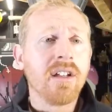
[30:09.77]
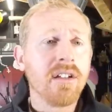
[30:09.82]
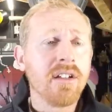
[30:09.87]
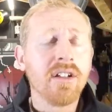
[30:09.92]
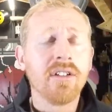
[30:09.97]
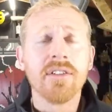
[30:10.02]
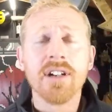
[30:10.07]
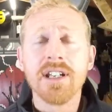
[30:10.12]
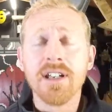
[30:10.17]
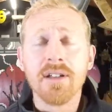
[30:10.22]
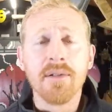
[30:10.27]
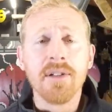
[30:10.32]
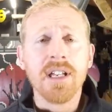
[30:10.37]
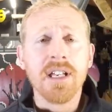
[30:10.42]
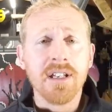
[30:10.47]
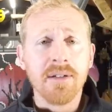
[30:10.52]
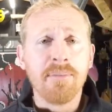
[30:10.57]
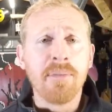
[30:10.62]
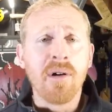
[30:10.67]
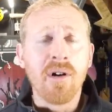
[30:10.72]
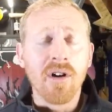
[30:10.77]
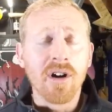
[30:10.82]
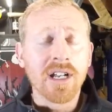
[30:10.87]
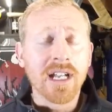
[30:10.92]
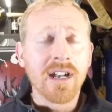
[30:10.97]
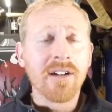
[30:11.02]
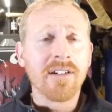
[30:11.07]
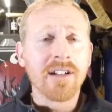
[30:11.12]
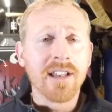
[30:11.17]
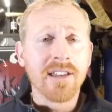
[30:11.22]
you're in the park
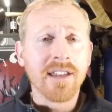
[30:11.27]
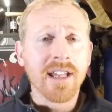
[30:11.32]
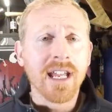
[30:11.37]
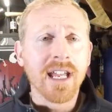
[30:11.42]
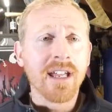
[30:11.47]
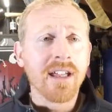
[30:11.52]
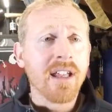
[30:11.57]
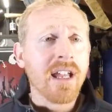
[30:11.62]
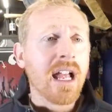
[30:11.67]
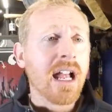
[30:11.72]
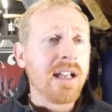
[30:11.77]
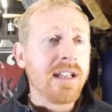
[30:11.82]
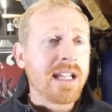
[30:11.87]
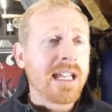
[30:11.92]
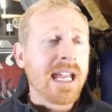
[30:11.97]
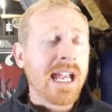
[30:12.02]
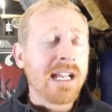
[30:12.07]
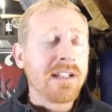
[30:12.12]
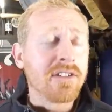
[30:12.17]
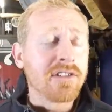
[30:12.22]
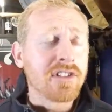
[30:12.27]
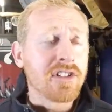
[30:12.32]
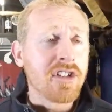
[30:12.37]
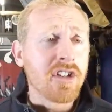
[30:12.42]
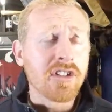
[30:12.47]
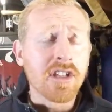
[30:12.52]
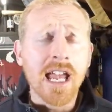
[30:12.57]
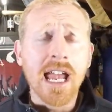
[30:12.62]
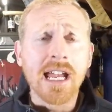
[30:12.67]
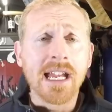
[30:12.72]
area there and the candles are
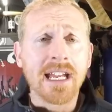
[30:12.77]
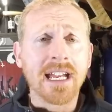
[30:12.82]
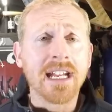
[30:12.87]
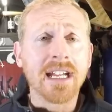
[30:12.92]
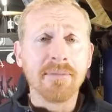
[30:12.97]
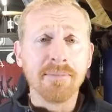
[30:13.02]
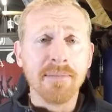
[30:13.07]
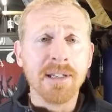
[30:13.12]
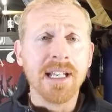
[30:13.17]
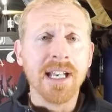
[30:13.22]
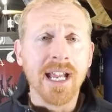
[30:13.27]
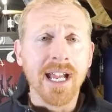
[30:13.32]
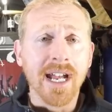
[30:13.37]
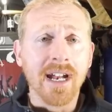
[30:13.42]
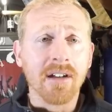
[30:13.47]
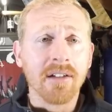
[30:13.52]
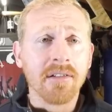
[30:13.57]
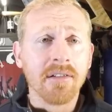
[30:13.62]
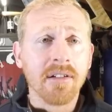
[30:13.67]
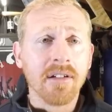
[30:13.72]
just hanging in midair.